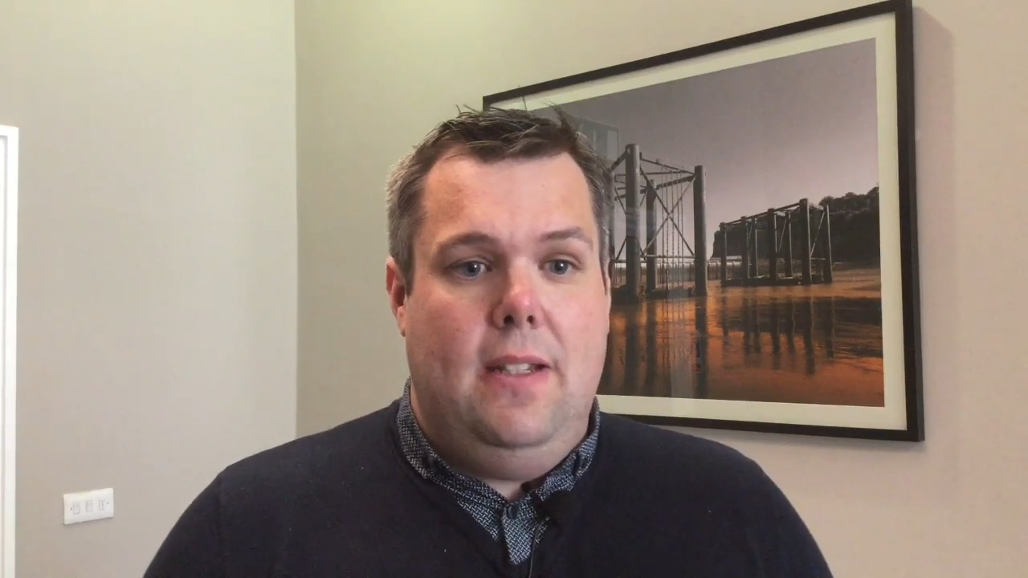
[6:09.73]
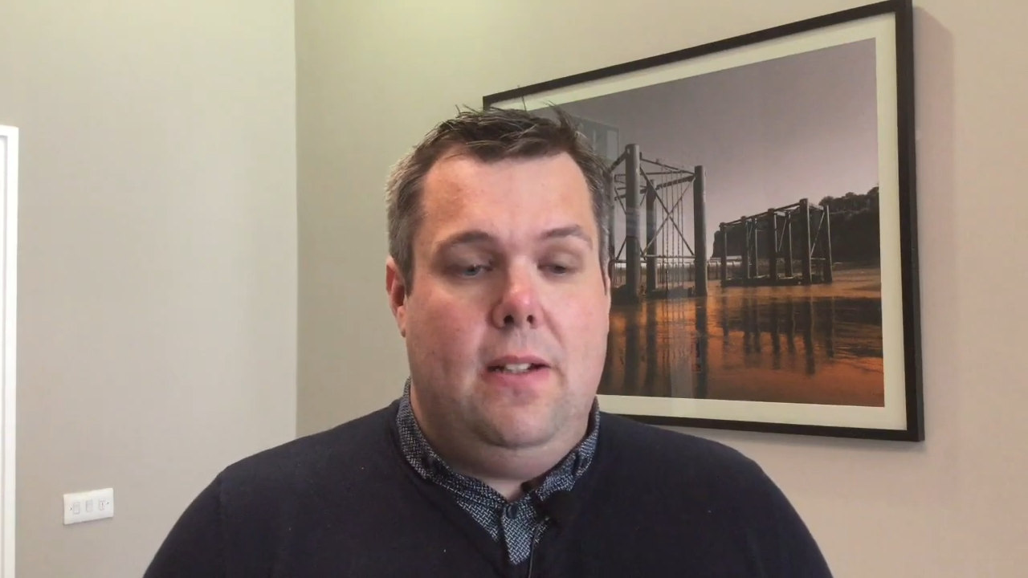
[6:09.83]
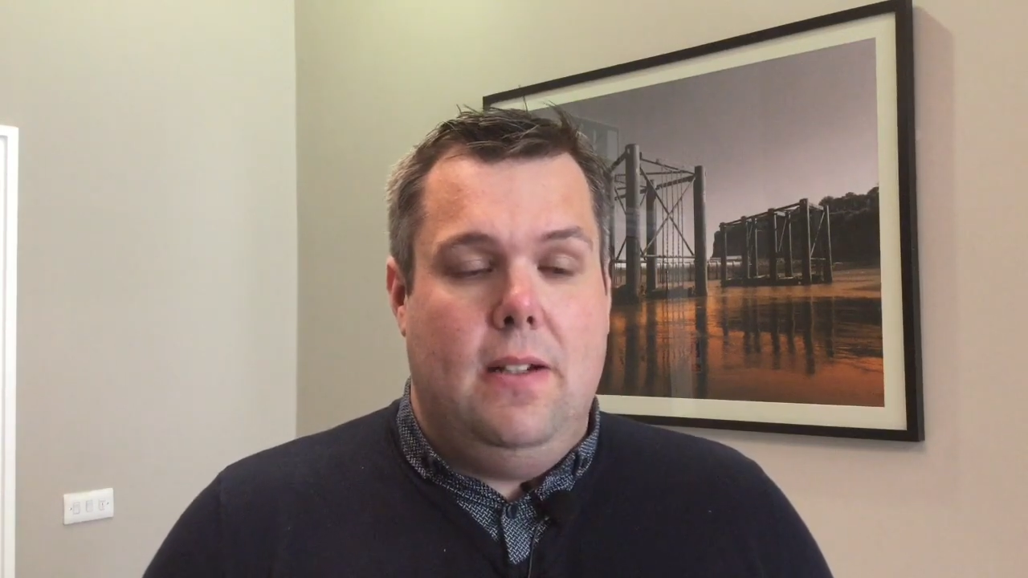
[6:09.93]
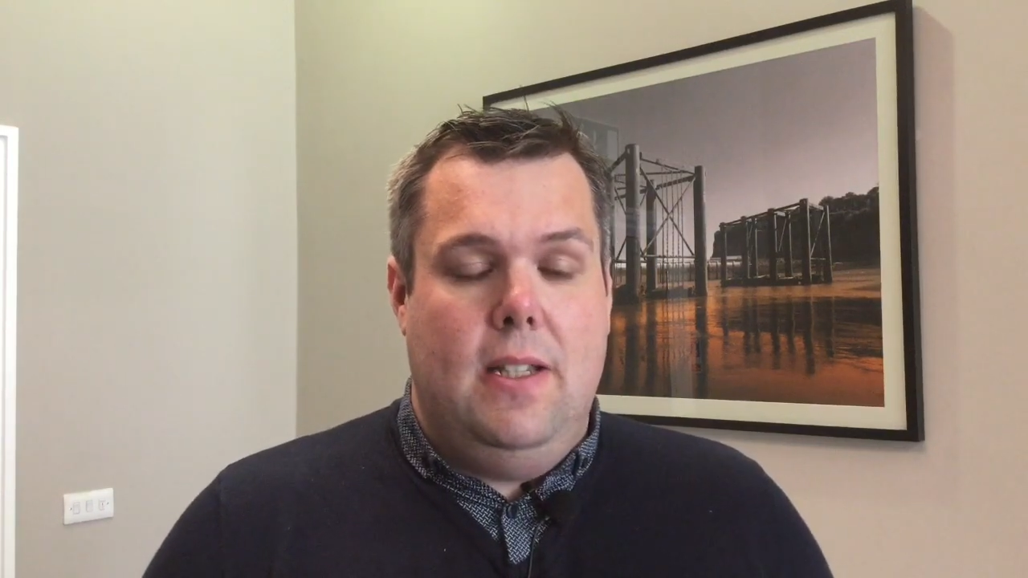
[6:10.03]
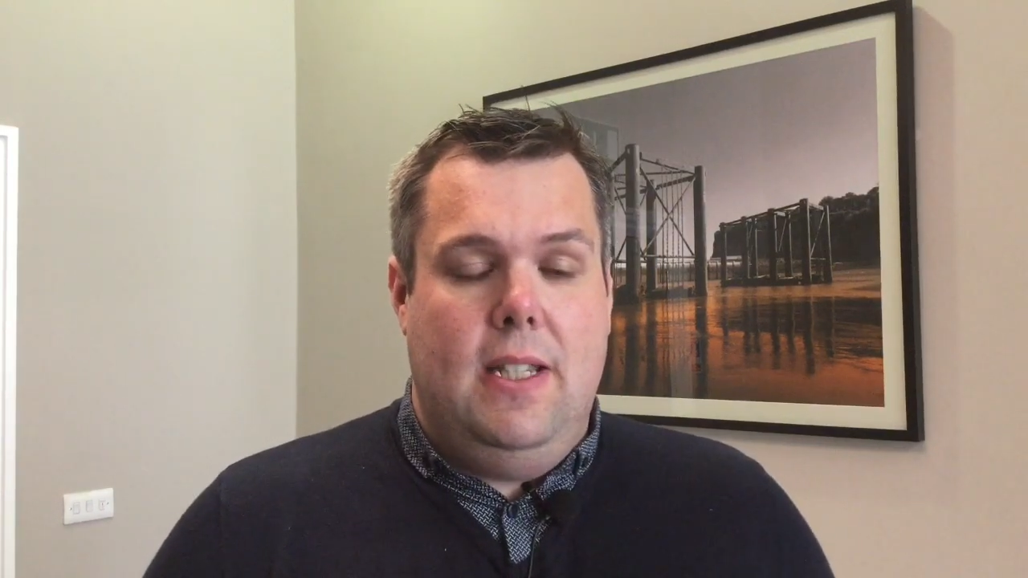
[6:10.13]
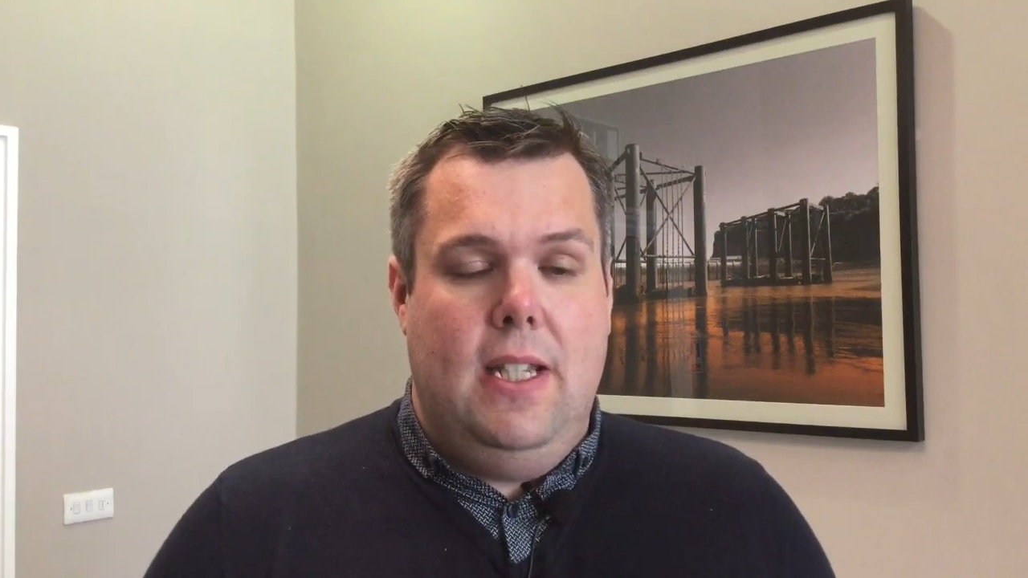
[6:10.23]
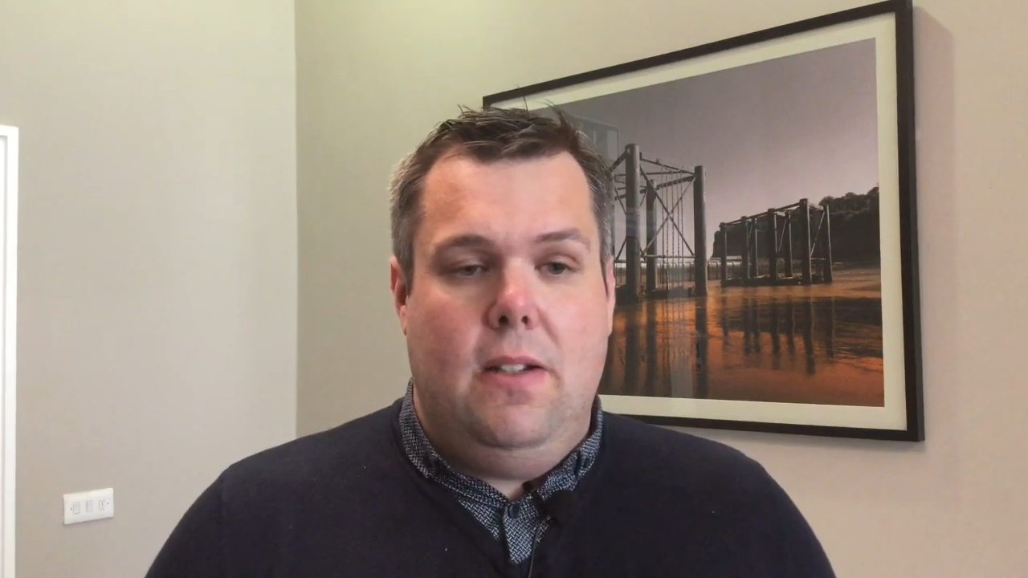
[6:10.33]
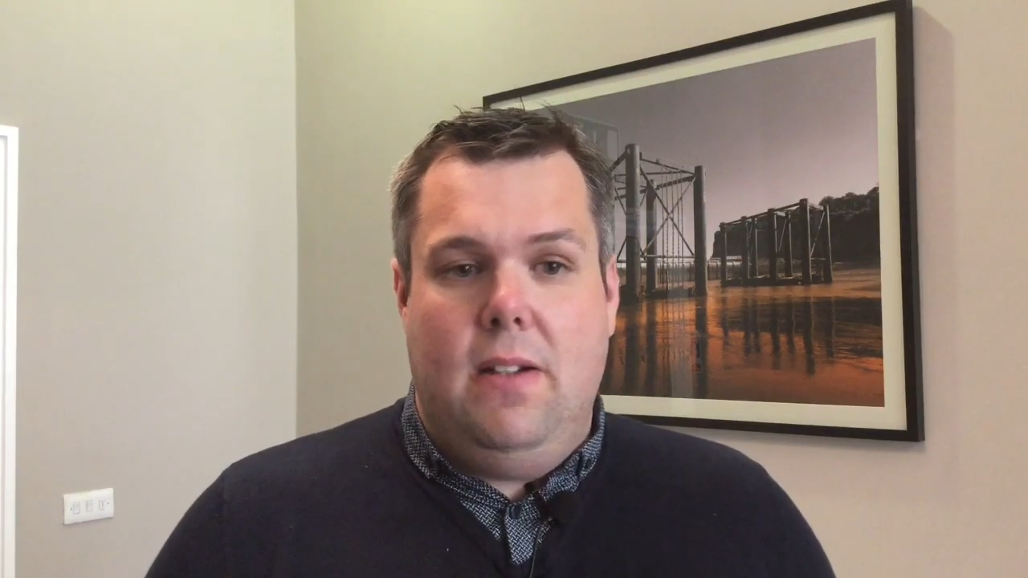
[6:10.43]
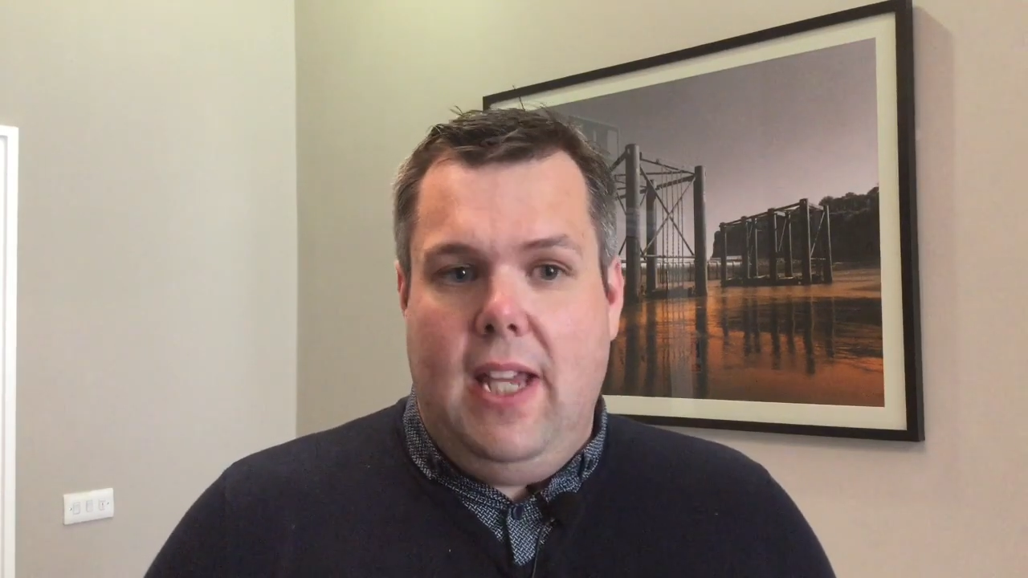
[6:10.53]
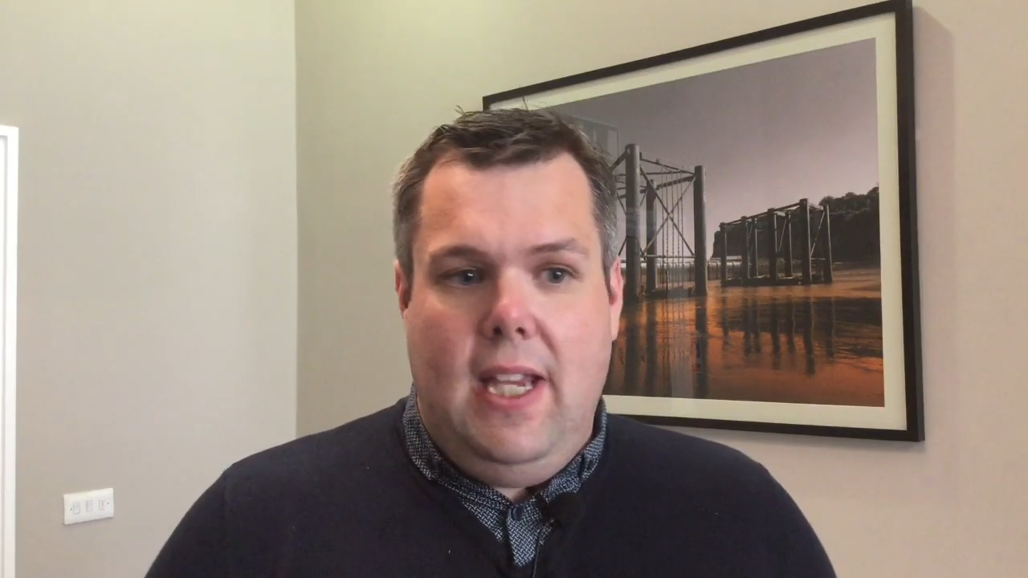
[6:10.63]
got to
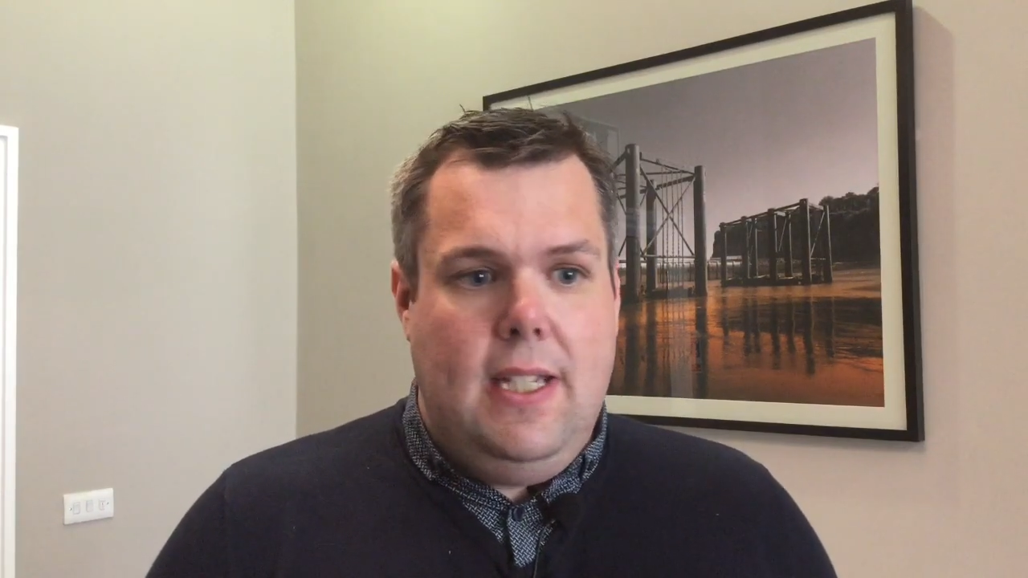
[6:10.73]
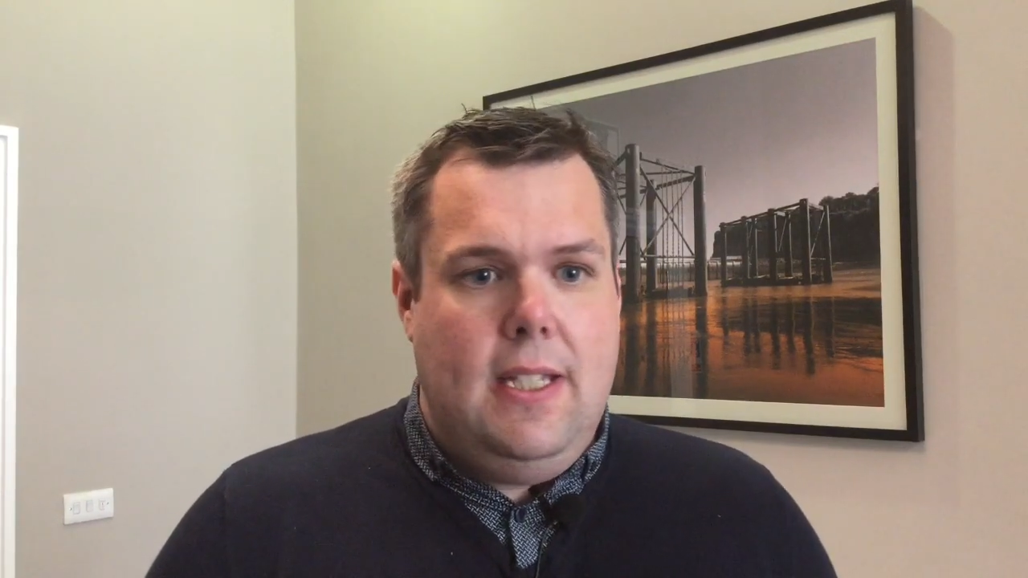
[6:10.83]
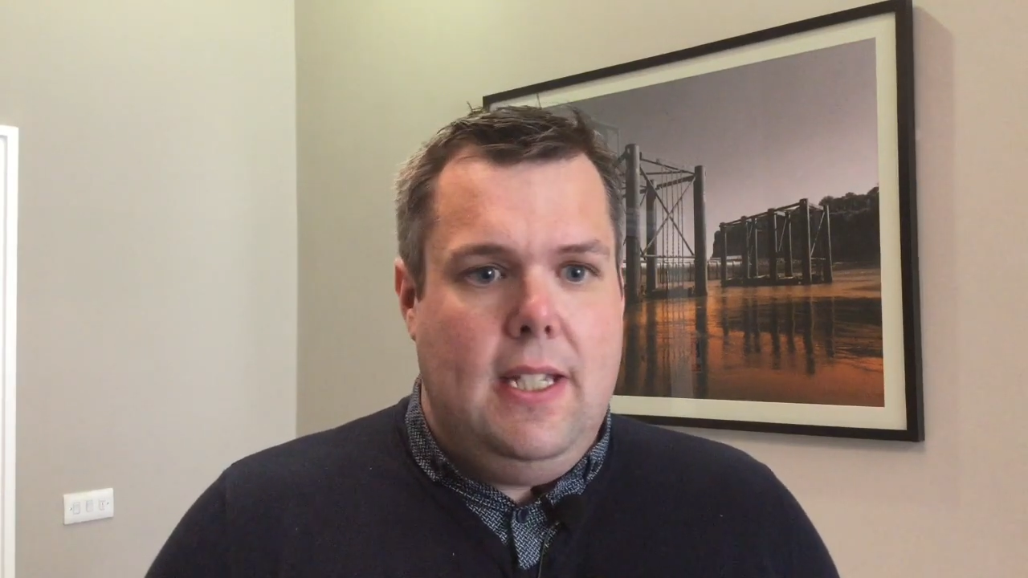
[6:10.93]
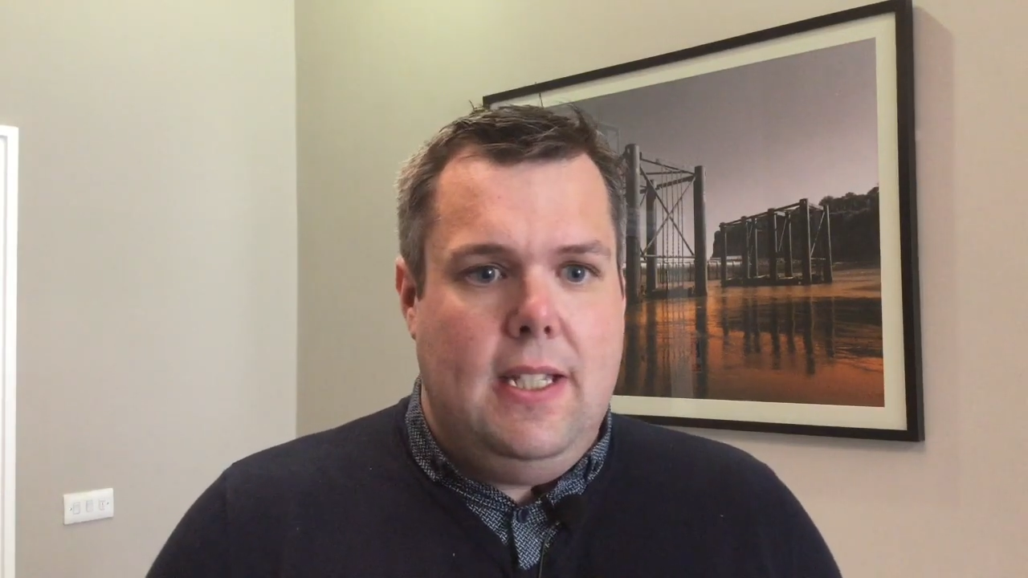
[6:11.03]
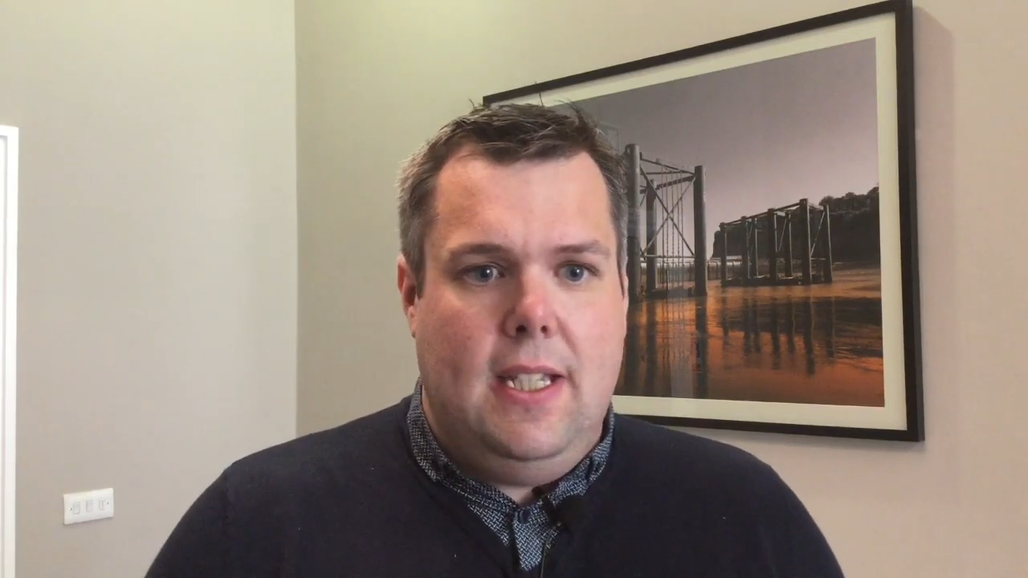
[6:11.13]
sit on cases